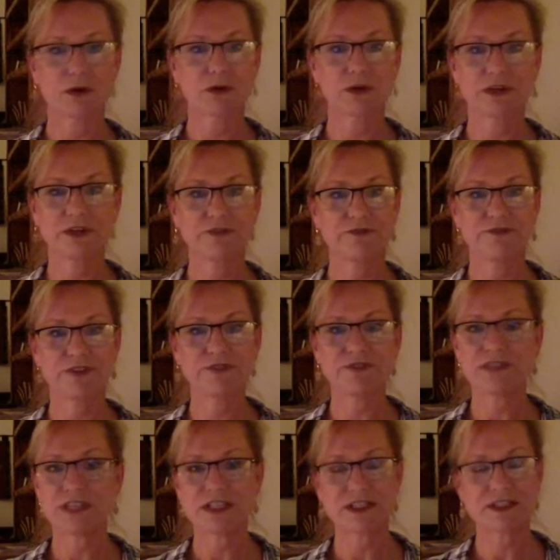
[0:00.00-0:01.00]
early
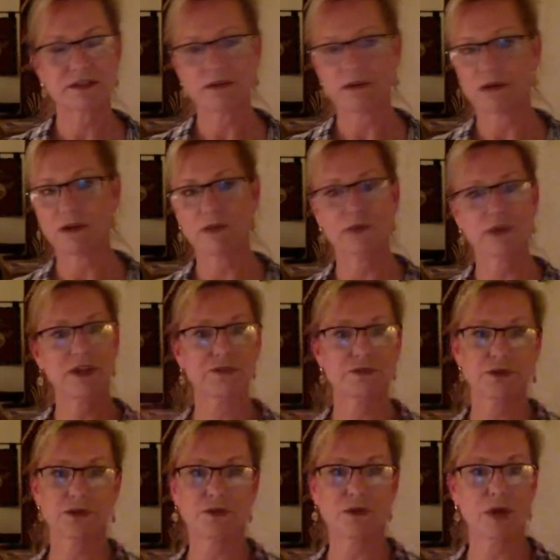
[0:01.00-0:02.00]
50s all the way
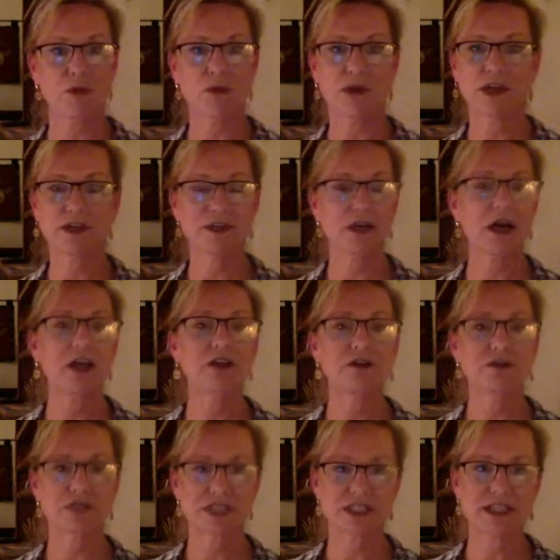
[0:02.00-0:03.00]
through. I wanted to
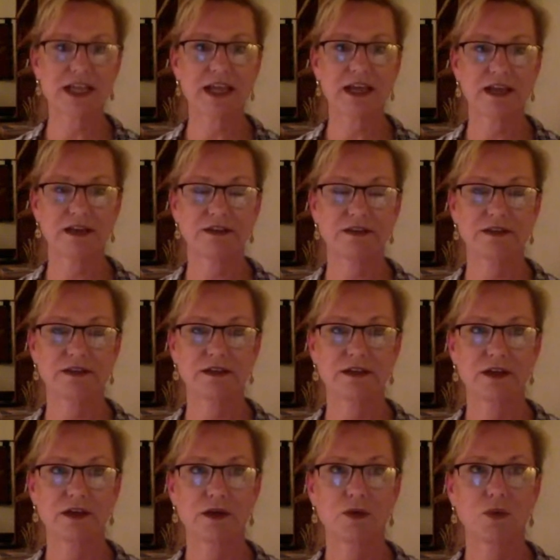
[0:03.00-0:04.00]
understand
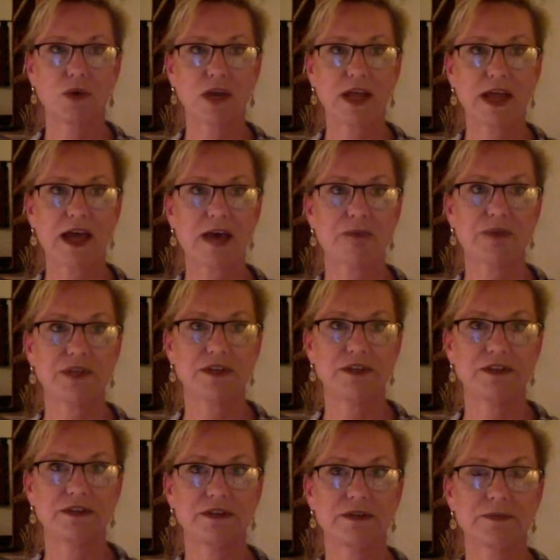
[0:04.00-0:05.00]
what
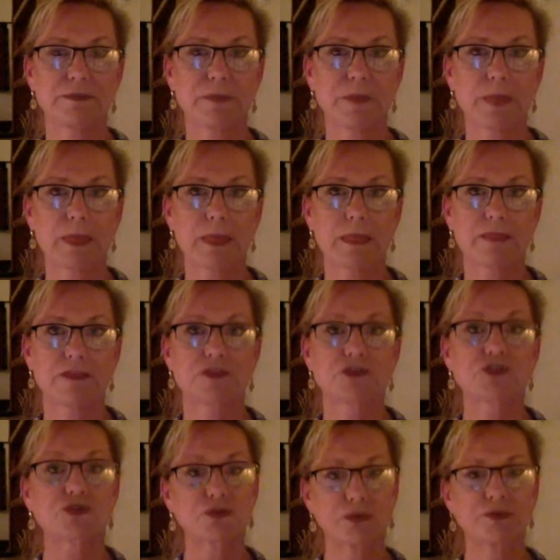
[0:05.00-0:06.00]
happened, the
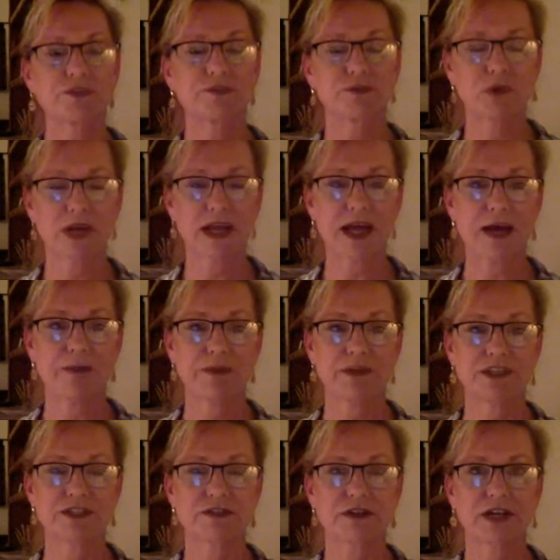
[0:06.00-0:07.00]
truth of what
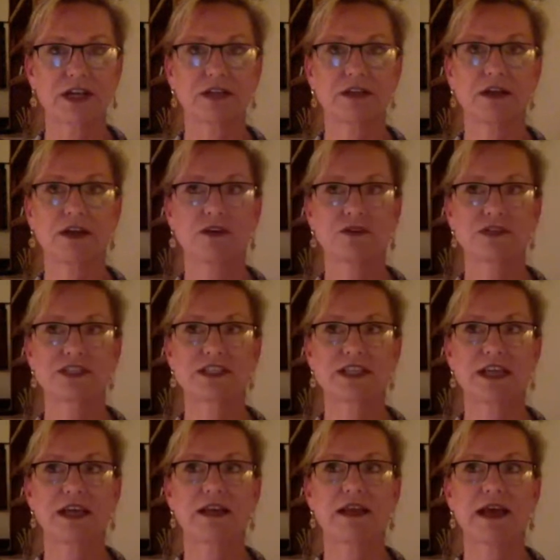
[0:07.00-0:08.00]
happened, so that I could
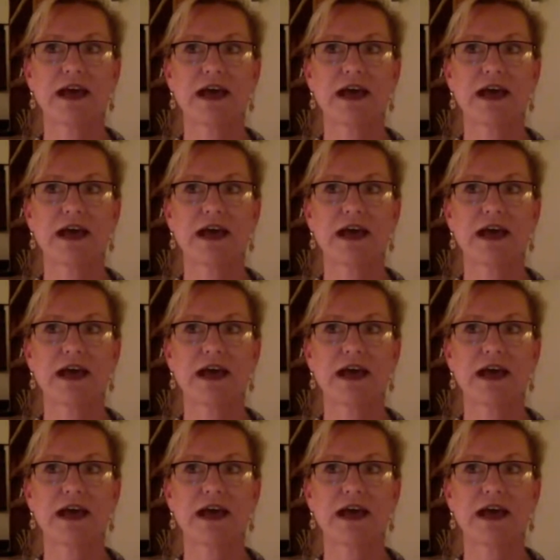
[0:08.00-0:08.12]
understand